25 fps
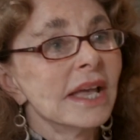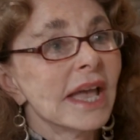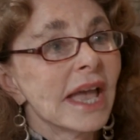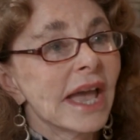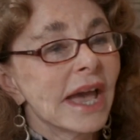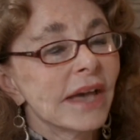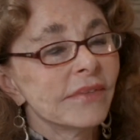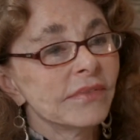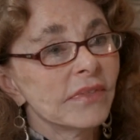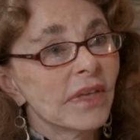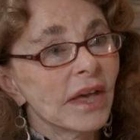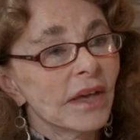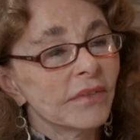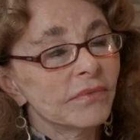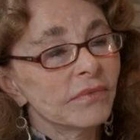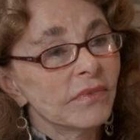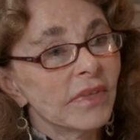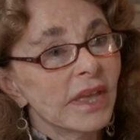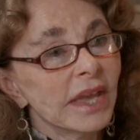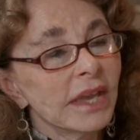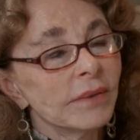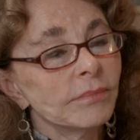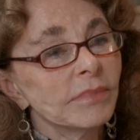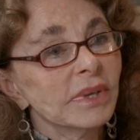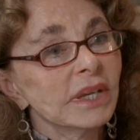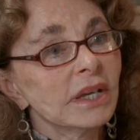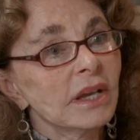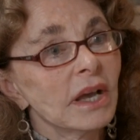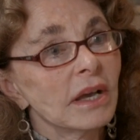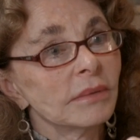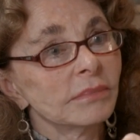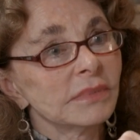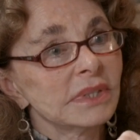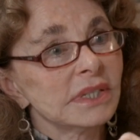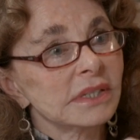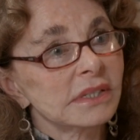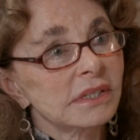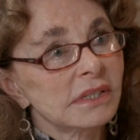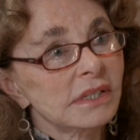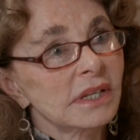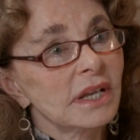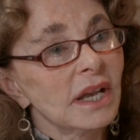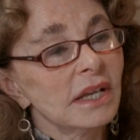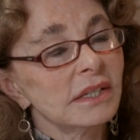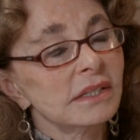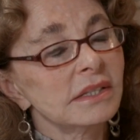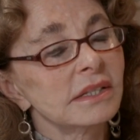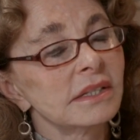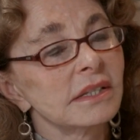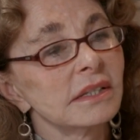and that they become
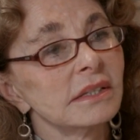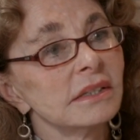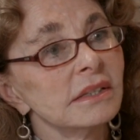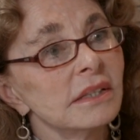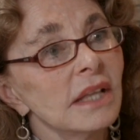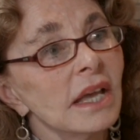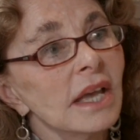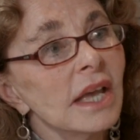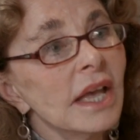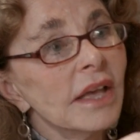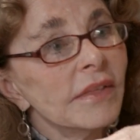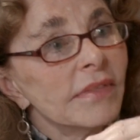disgusted